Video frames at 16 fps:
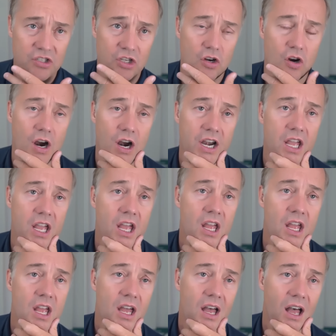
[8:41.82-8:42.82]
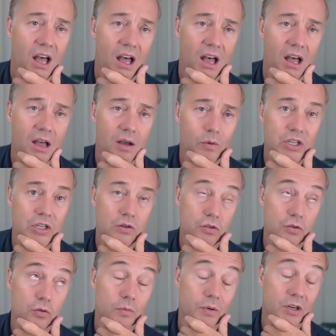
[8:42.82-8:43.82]
Instacart. Uh, we
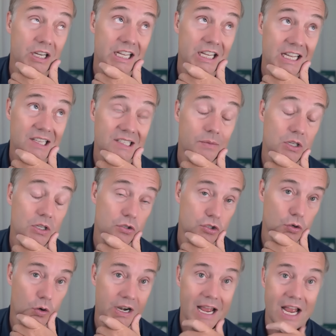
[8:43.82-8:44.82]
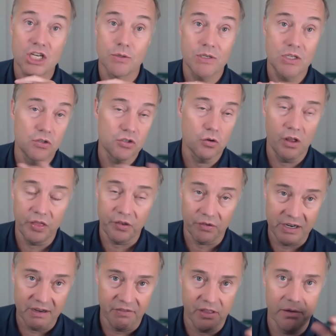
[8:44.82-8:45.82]
use Uber Eats and we use DoorDash. We use all
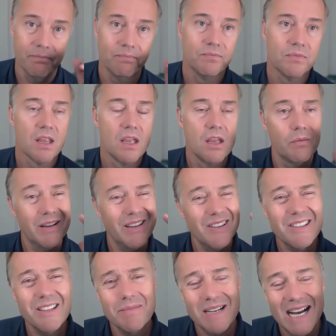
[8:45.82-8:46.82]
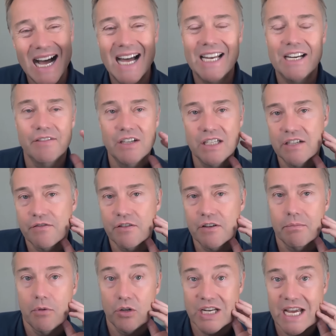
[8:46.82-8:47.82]
three of them. We use them kind of in
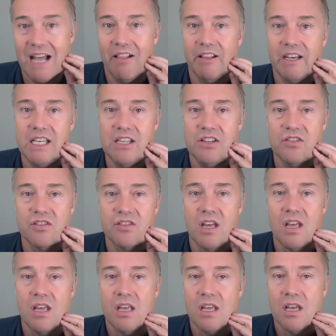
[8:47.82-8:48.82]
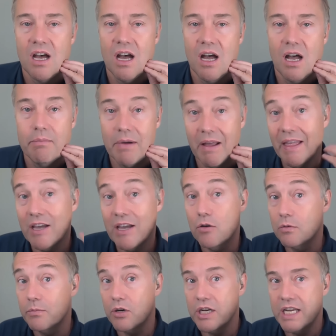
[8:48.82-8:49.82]
different modalities. Um, I
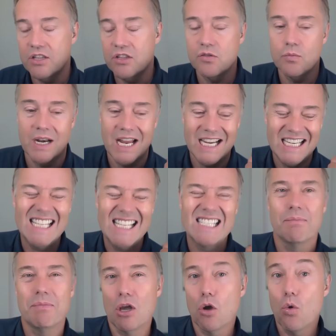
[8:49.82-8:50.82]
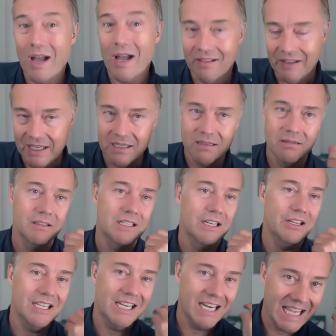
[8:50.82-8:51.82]
like Uber Eats when I need something quickly.
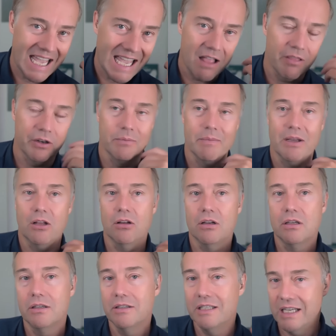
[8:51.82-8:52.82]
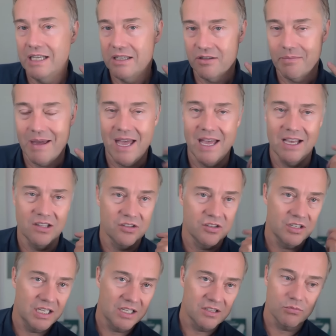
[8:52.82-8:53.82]
You know, you need a gallon of milk, you need some
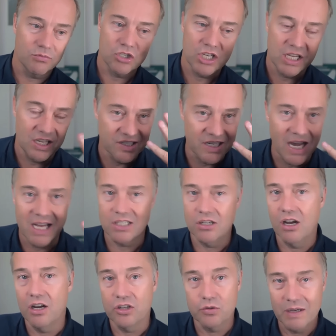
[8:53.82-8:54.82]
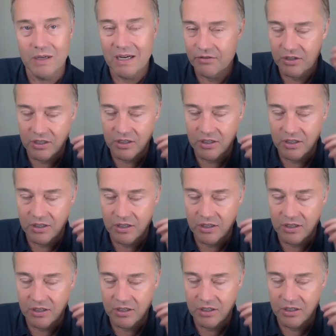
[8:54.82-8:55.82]
eggs, you need some cheese, hot dogs, whatever you're
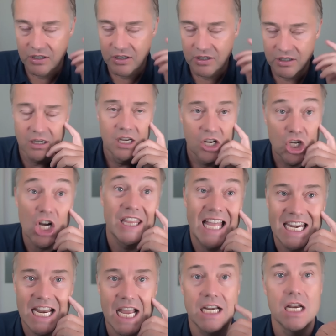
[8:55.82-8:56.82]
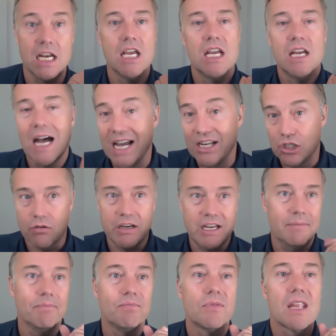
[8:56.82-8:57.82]
cooking that night, ice
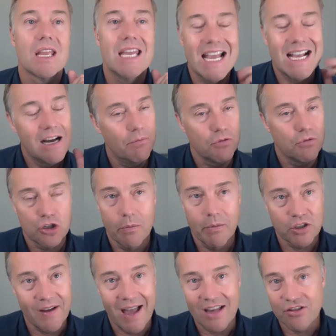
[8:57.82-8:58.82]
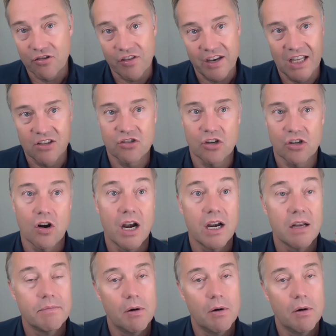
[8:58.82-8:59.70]
cream. It comes so much faster than Instacart.